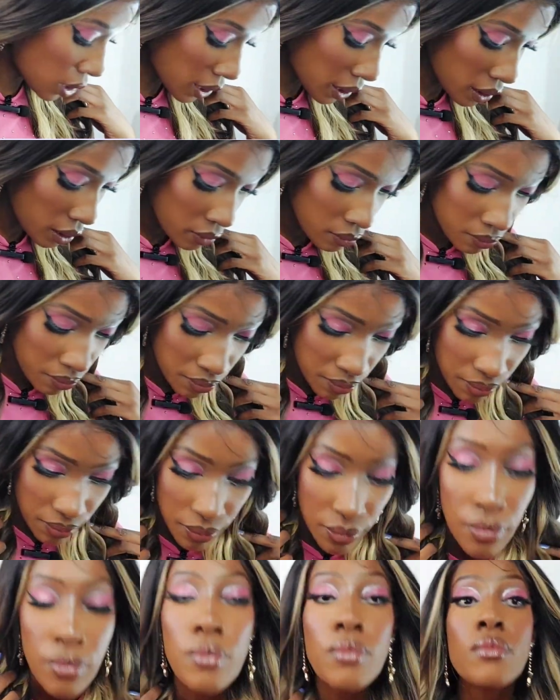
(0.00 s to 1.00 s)
I?
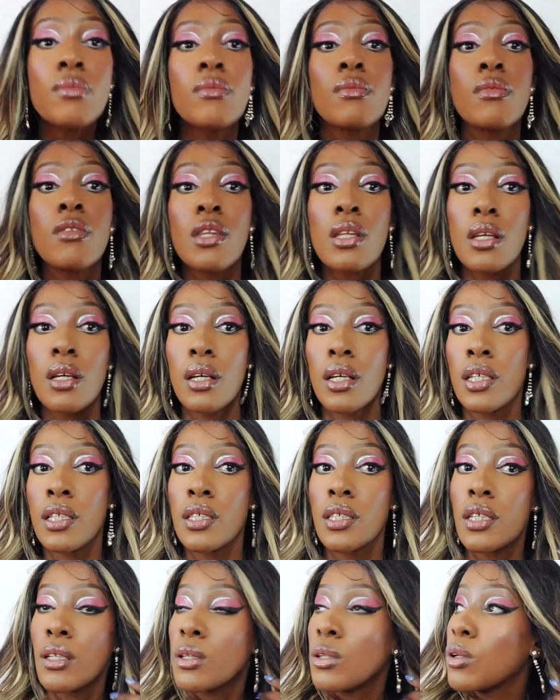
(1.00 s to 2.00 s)
I
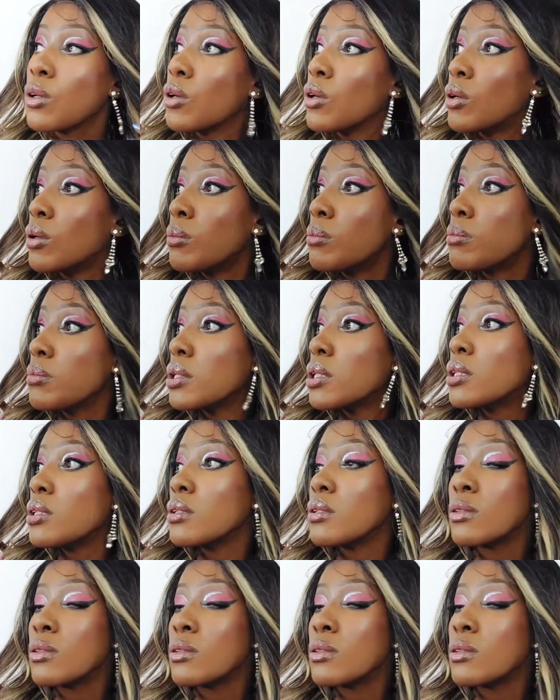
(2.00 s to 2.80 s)
need a comb,